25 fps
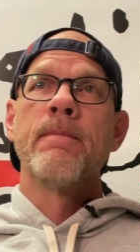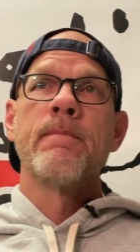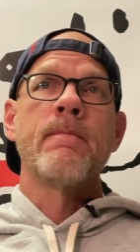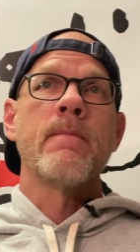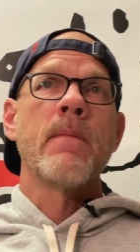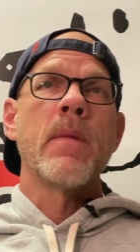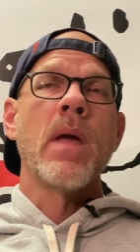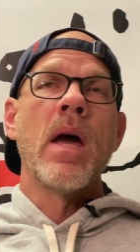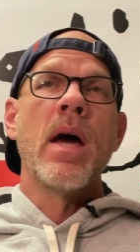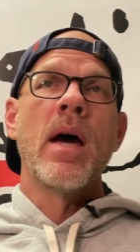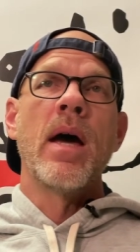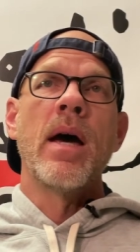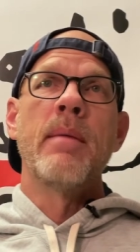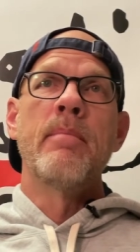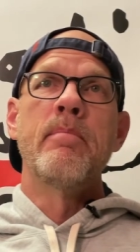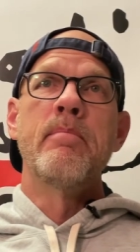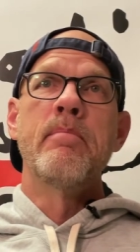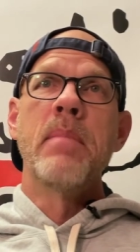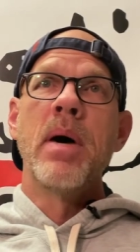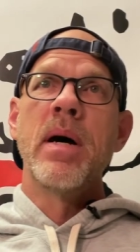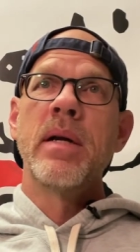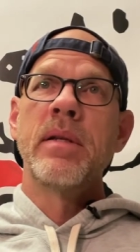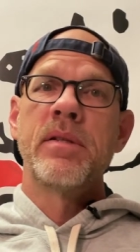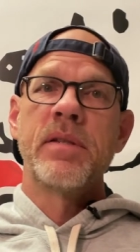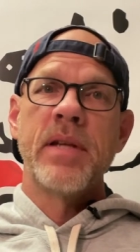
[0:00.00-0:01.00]
uh,
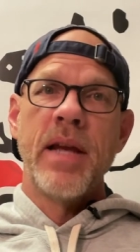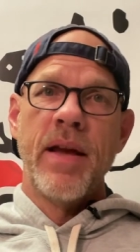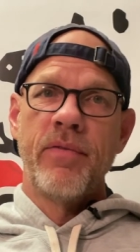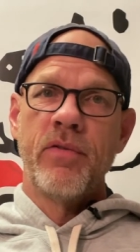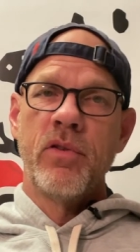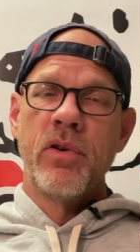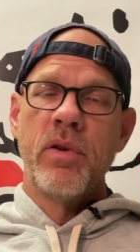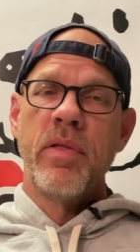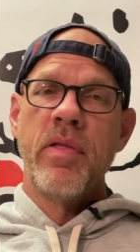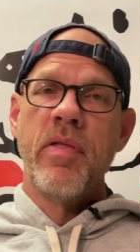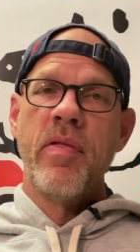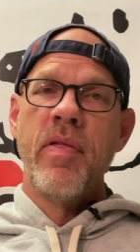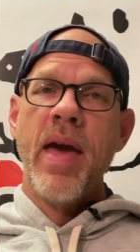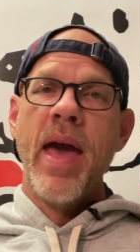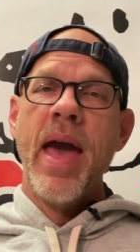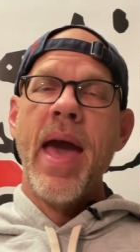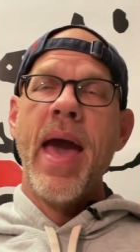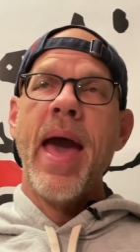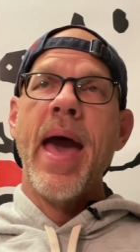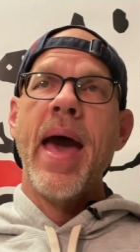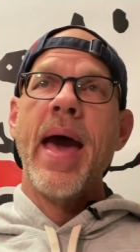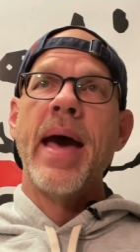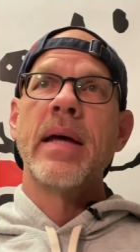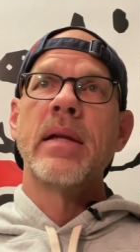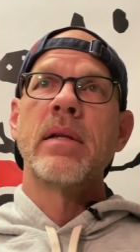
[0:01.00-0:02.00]
months after
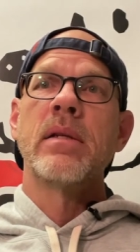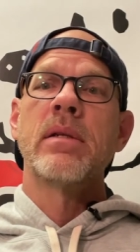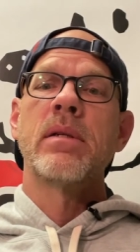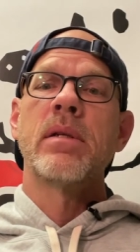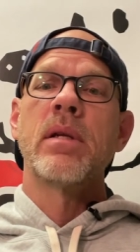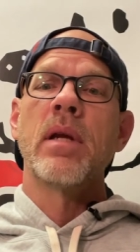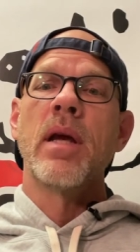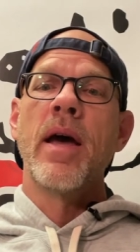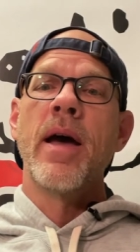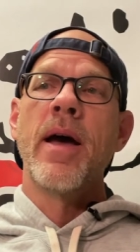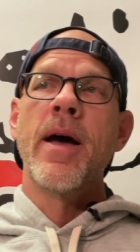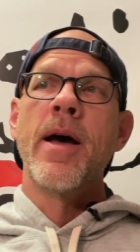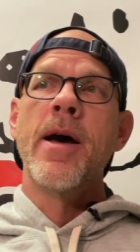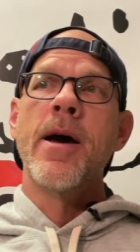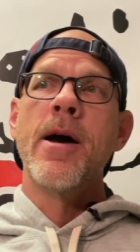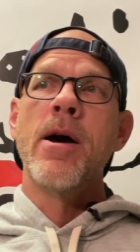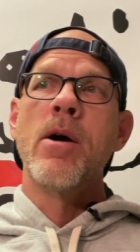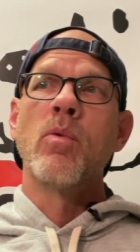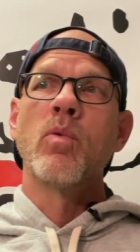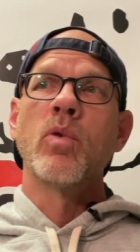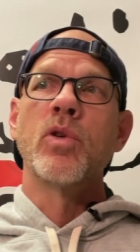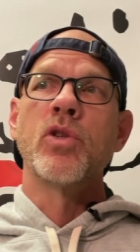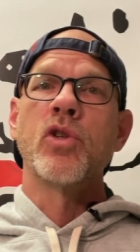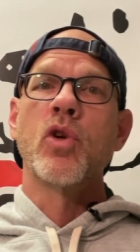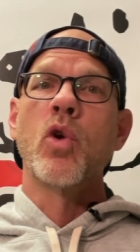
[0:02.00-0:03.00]
that uh,
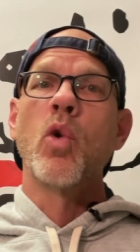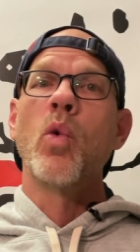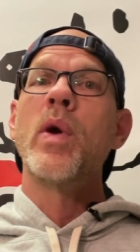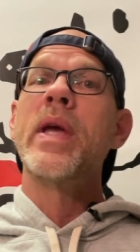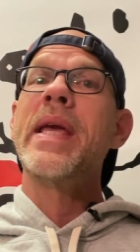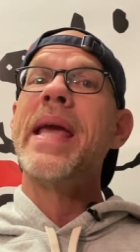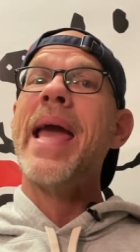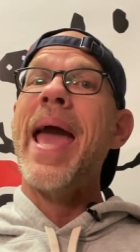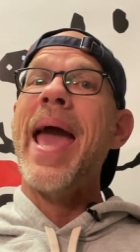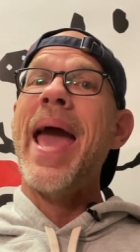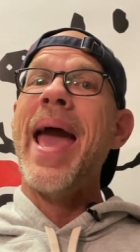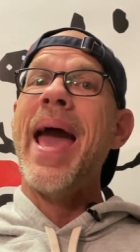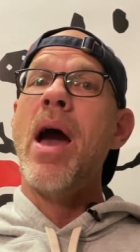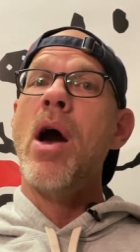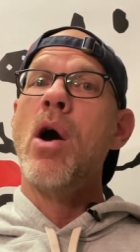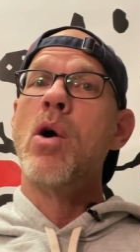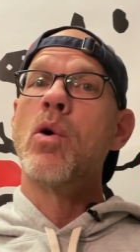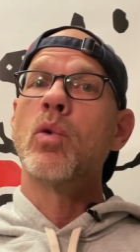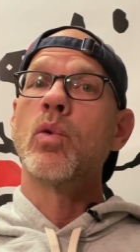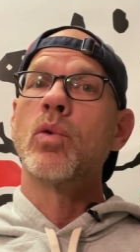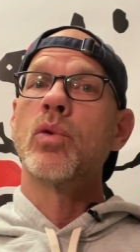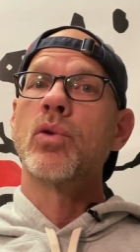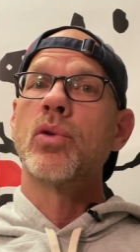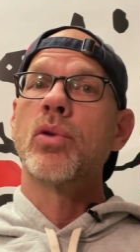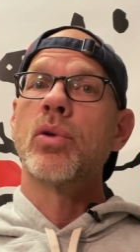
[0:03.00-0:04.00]
was going
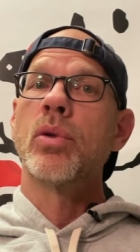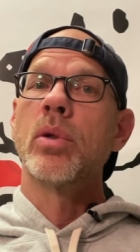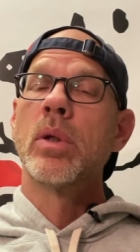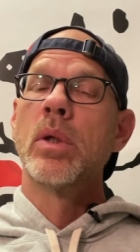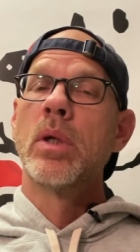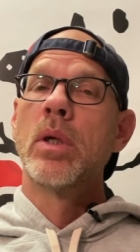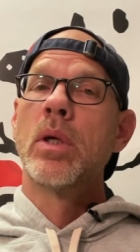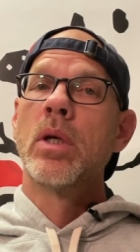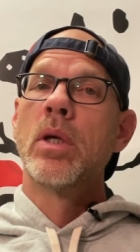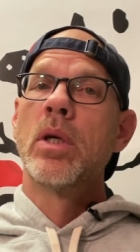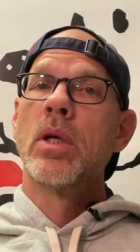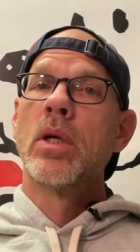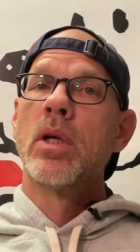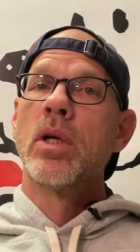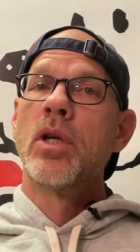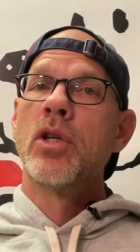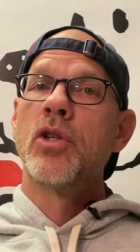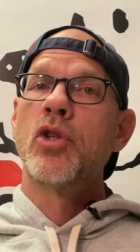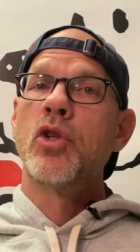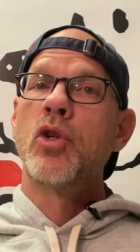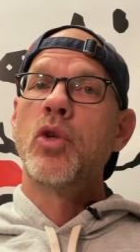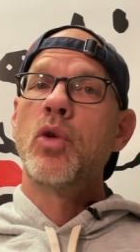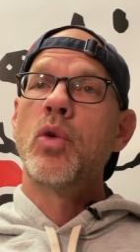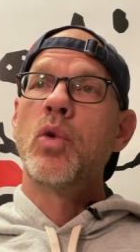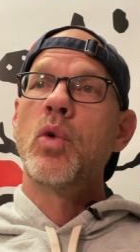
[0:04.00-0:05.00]
out
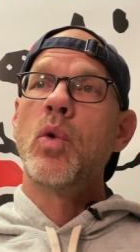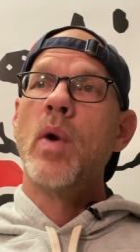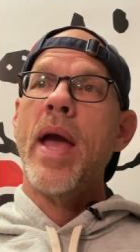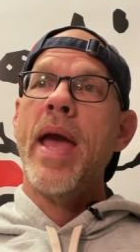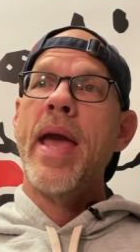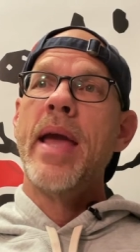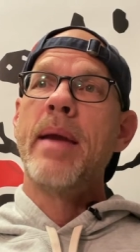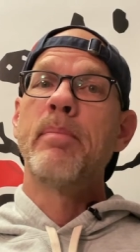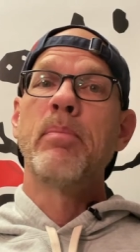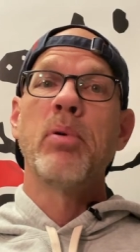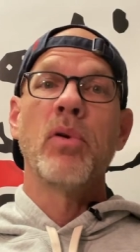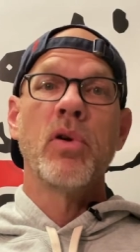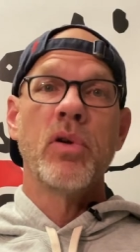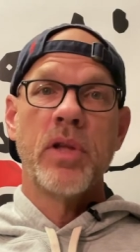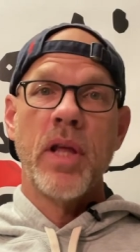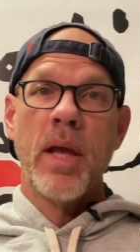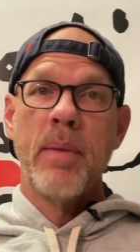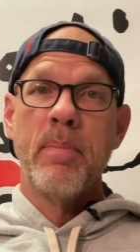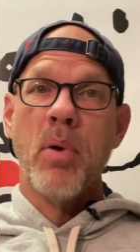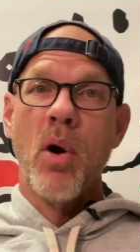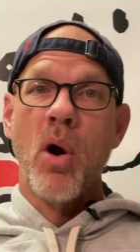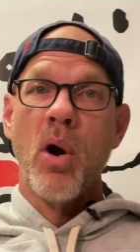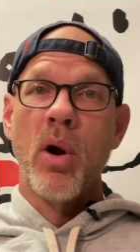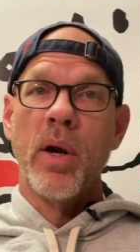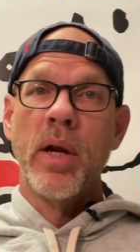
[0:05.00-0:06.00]
to a birthday
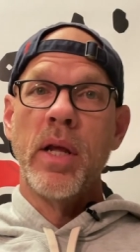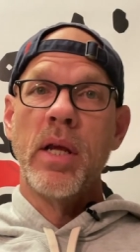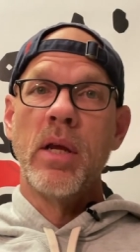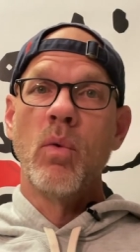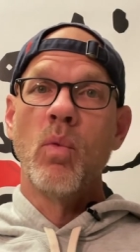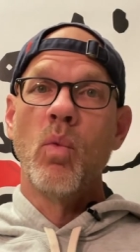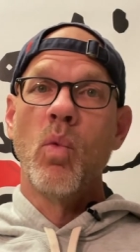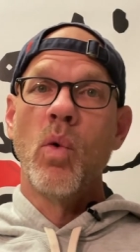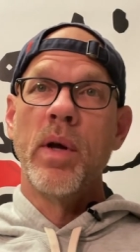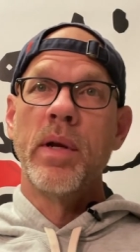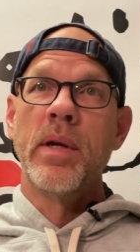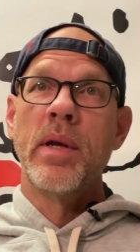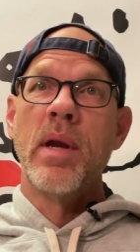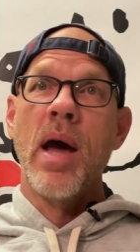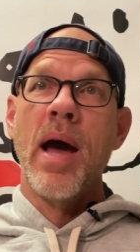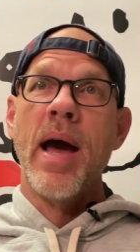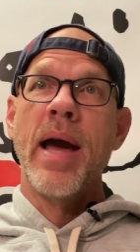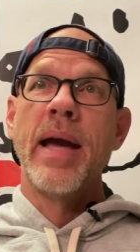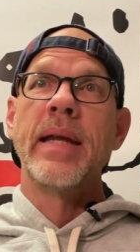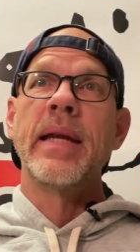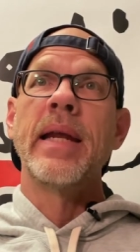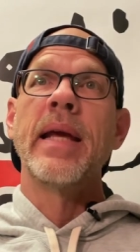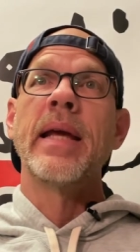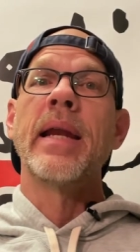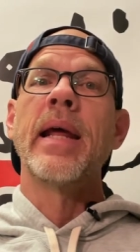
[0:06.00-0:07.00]
party one
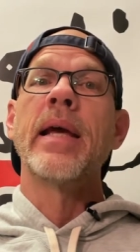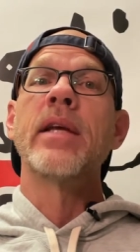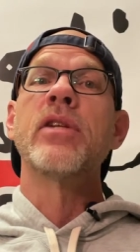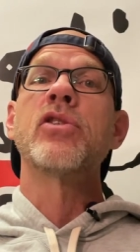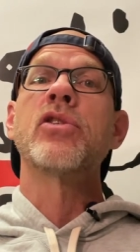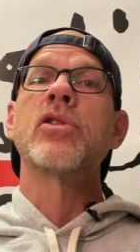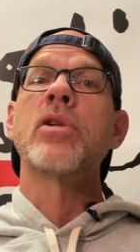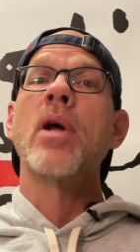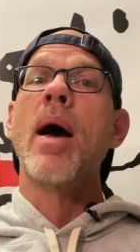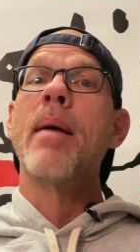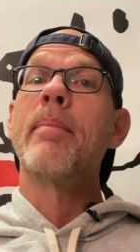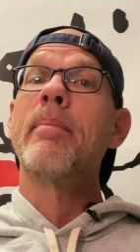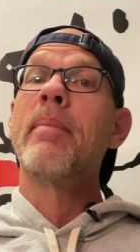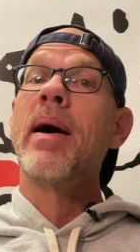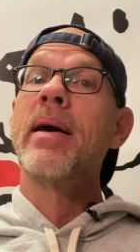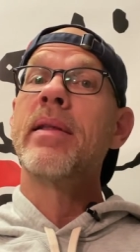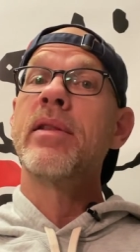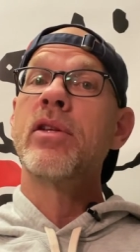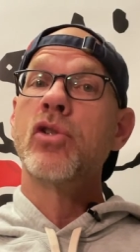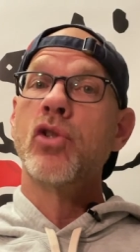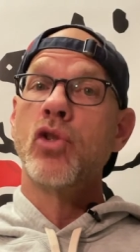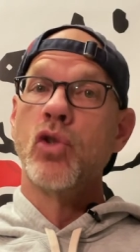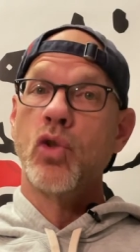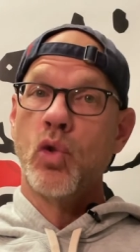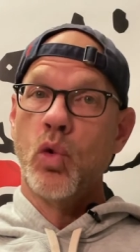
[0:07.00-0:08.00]
night and I stopped by
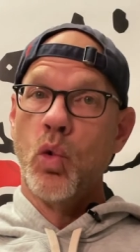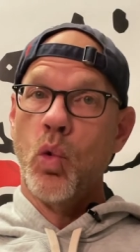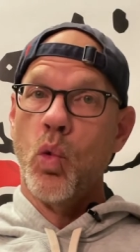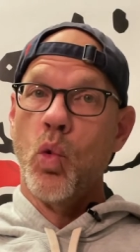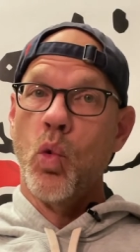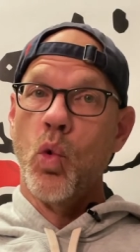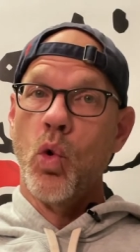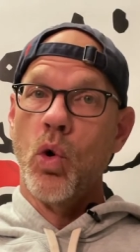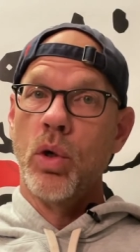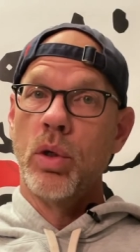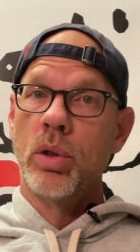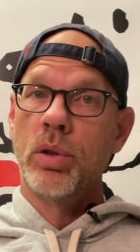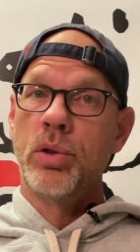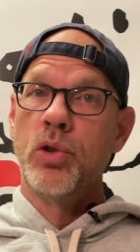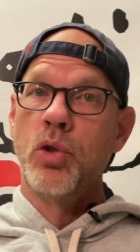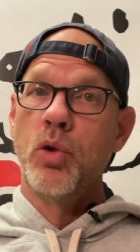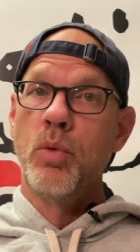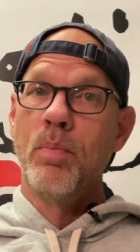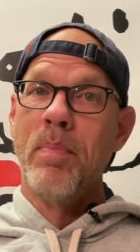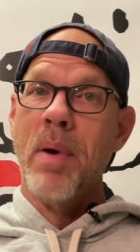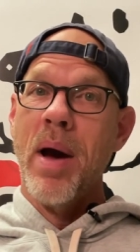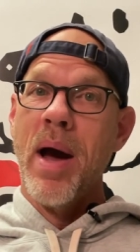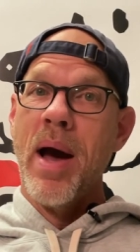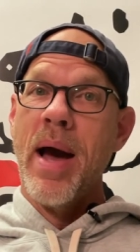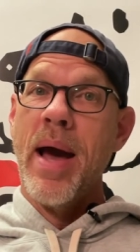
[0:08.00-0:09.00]
the store to
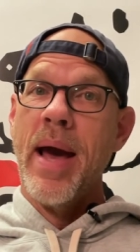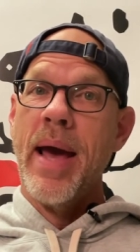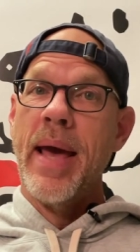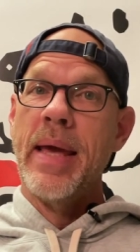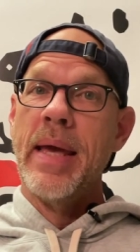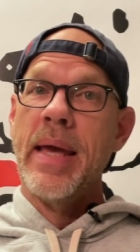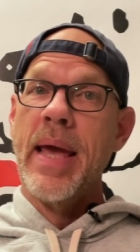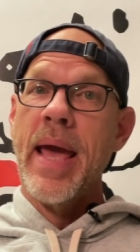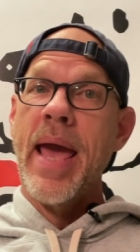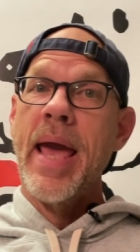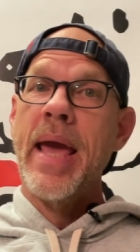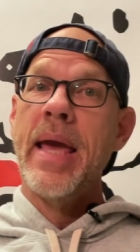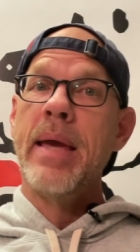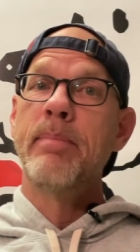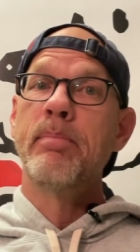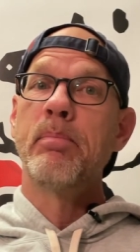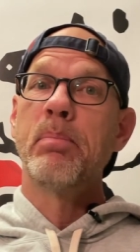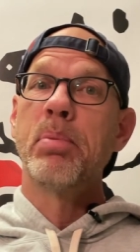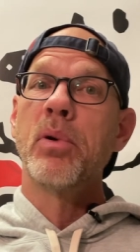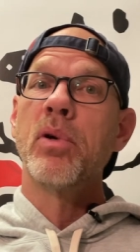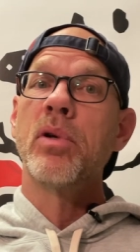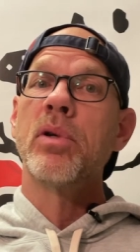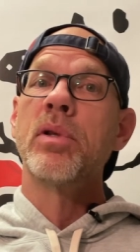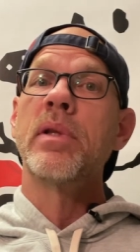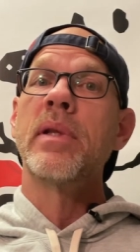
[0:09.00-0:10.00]
buy a
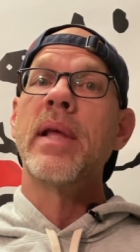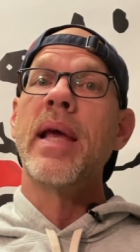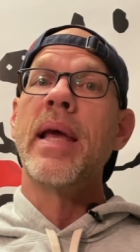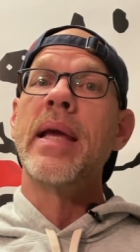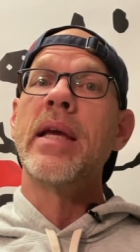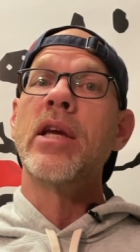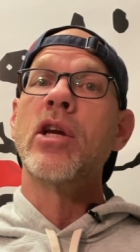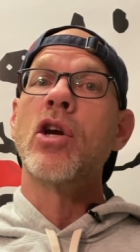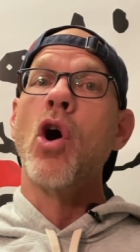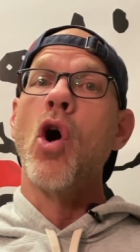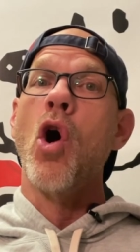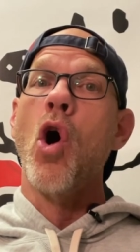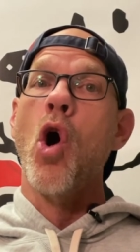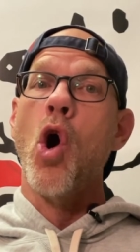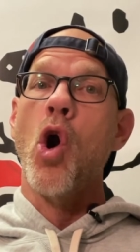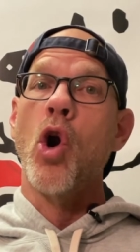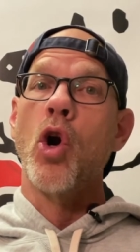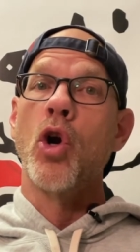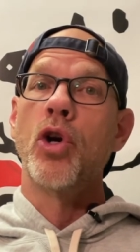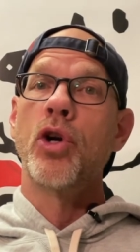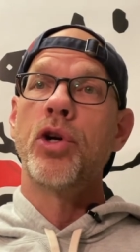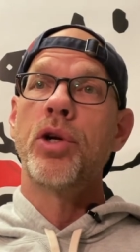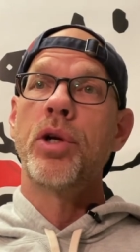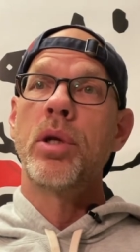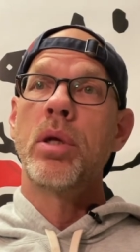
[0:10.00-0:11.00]
birthday
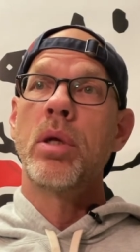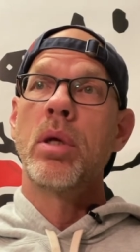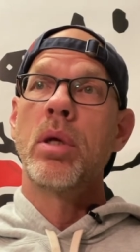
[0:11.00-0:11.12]
card